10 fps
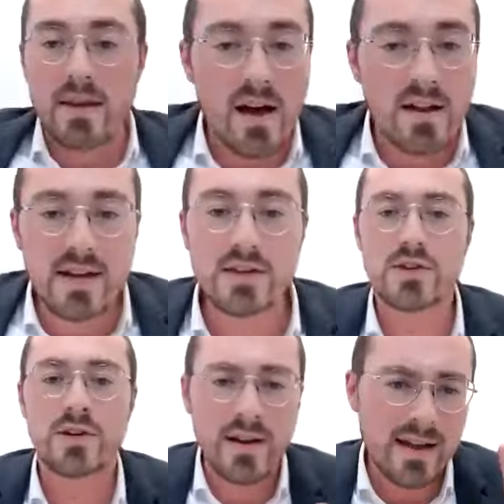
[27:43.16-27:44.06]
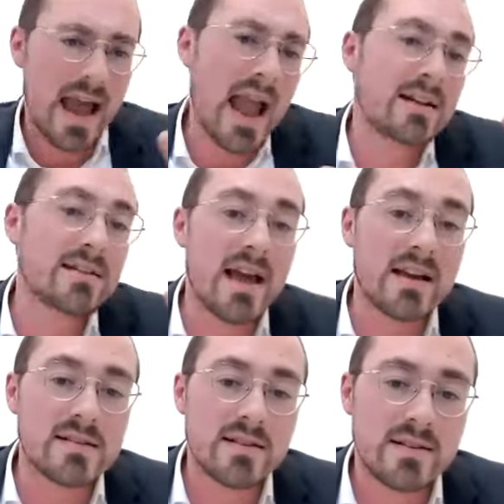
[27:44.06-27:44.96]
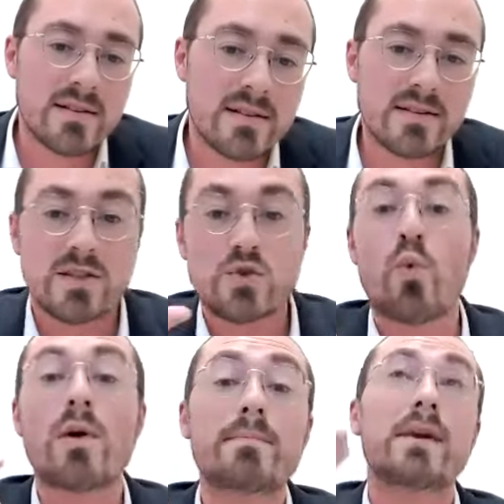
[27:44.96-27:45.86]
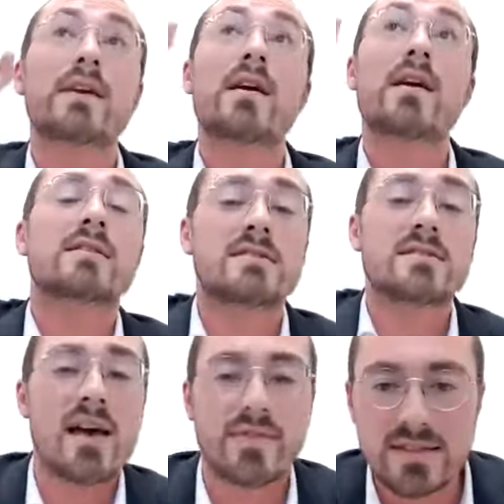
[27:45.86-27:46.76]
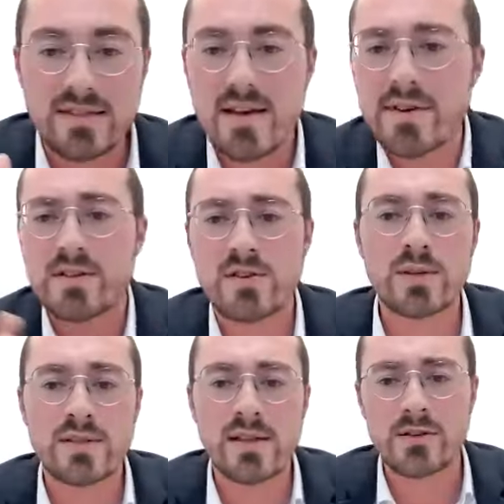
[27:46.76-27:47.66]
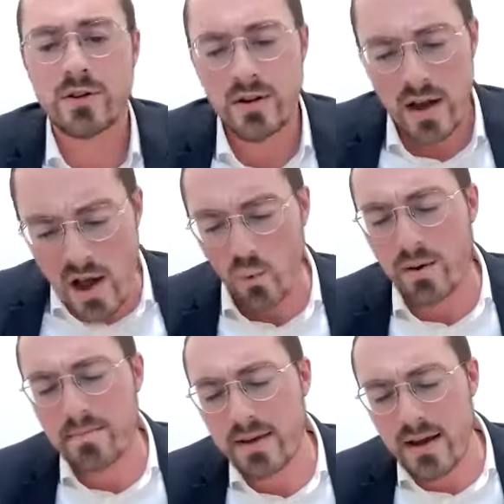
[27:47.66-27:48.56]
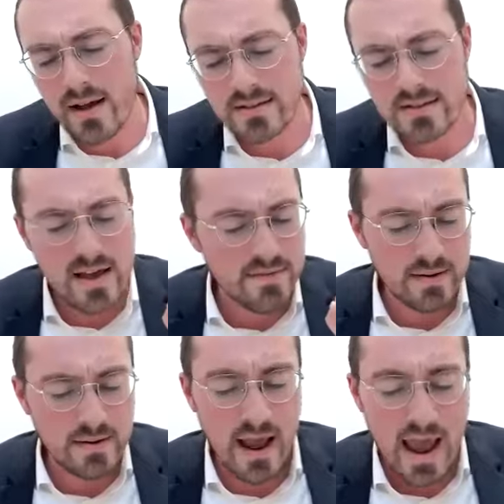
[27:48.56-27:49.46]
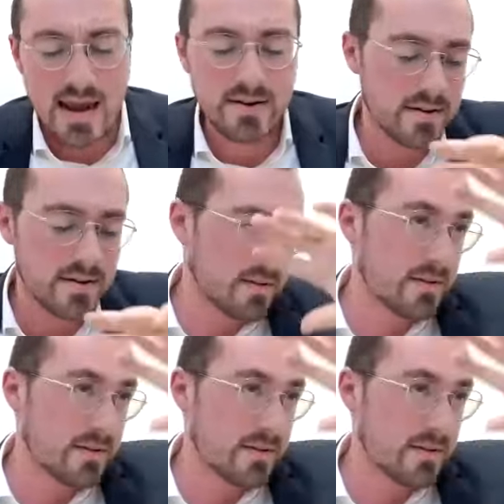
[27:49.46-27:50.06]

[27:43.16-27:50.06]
beyond nature, 8 days, because it's one beyond 7. 7 is always nature. One beyond 7, 8